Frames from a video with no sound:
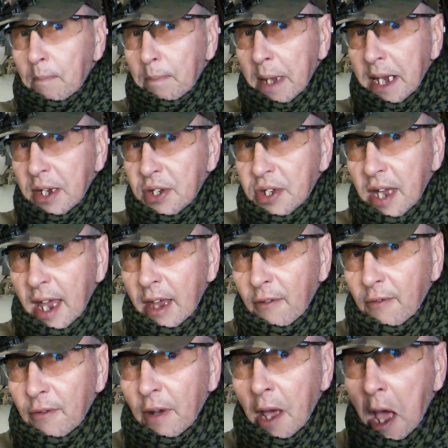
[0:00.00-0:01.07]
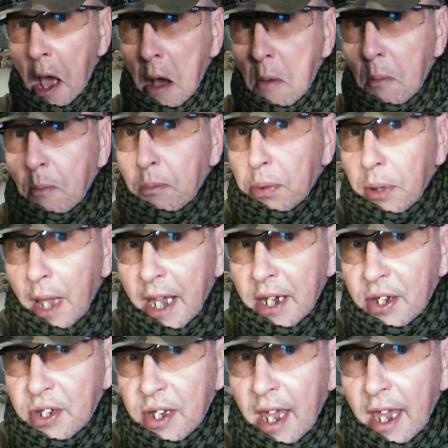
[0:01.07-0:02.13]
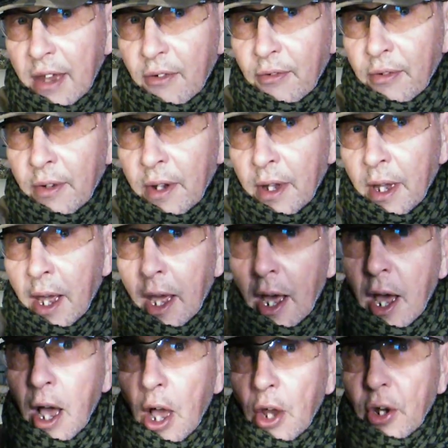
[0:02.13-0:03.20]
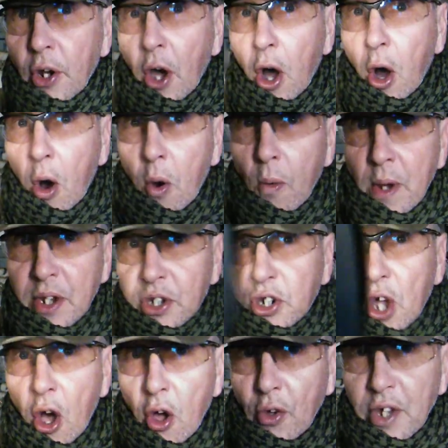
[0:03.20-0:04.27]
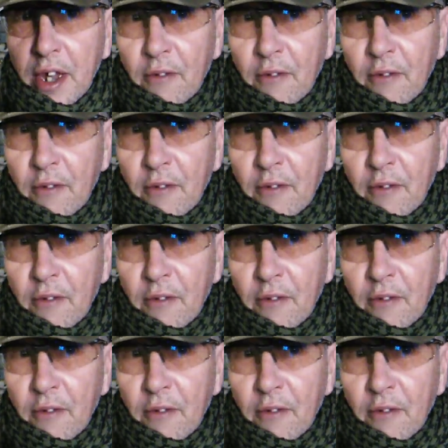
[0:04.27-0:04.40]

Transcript: be safe, play safe, and always call